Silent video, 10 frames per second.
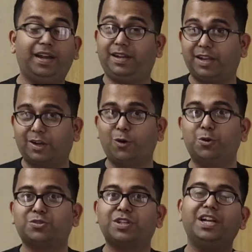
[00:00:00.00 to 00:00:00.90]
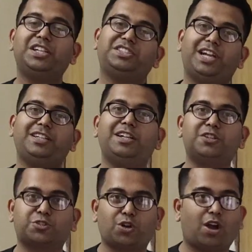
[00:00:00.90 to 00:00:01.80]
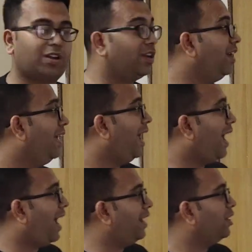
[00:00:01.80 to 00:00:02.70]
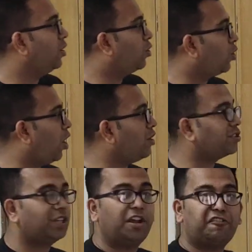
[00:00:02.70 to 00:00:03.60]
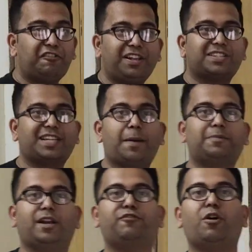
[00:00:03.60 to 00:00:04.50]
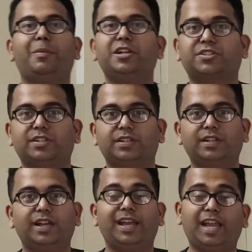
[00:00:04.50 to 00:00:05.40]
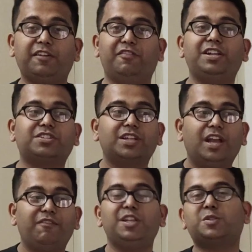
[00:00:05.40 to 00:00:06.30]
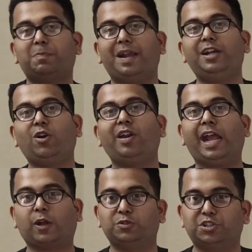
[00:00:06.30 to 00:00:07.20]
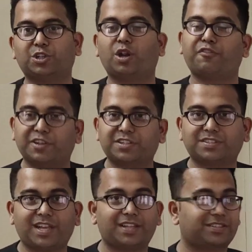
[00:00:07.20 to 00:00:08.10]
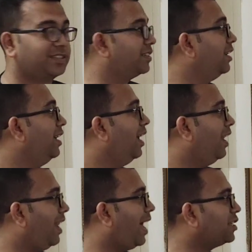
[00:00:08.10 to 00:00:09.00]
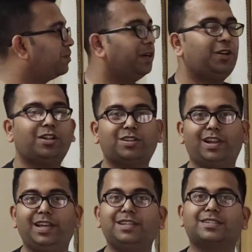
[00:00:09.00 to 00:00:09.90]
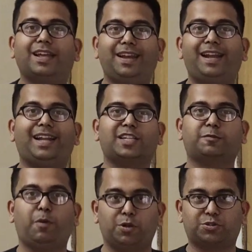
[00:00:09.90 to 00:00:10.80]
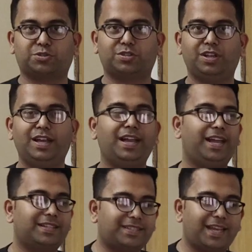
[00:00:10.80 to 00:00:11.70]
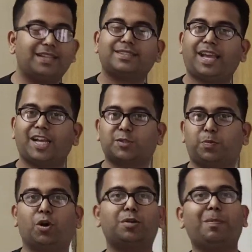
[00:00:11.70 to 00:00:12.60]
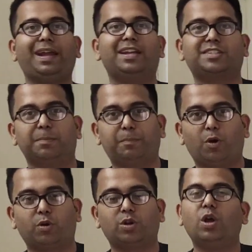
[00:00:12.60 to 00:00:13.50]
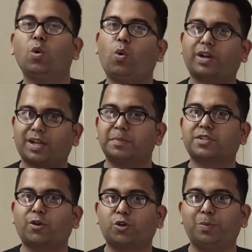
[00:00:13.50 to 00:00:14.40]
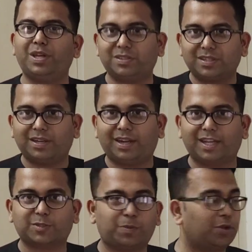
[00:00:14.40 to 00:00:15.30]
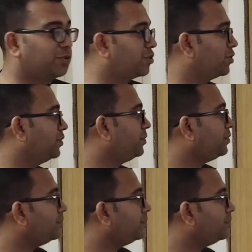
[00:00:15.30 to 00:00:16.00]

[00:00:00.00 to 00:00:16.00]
It includes change in stock and gross fixed capital formation, in which we spend on acquisition of fixed assets. Last but not the least, net exports. It says export minus import. What comes out to be net exports.